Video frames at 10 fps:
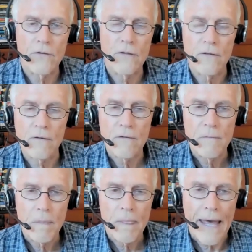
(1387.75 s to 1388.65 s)
you know,
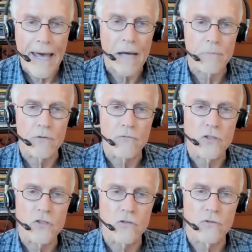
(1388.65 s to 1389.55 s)

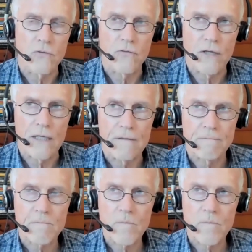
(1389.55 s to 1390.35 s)
Aboriginal, right?